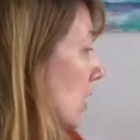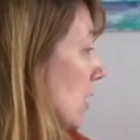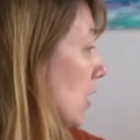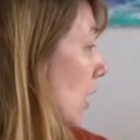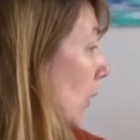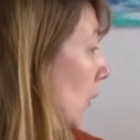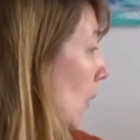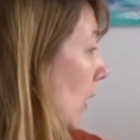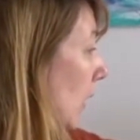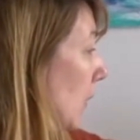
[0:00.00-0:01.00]
So
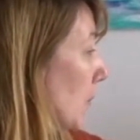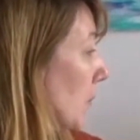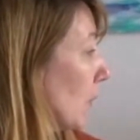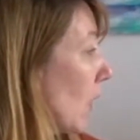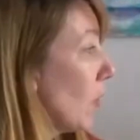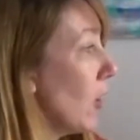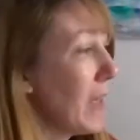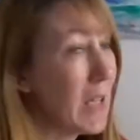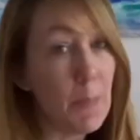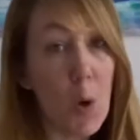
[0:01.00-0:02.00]
I've got
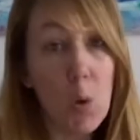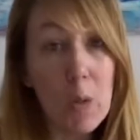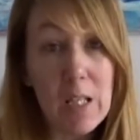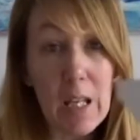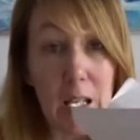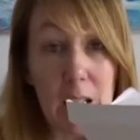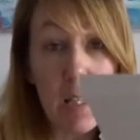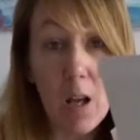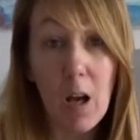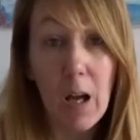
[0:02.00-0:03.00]
these boxes
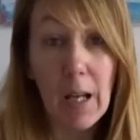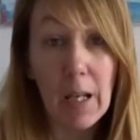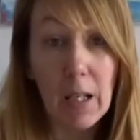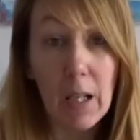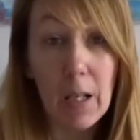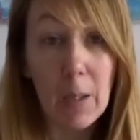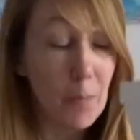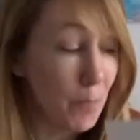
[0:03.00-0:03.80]
that I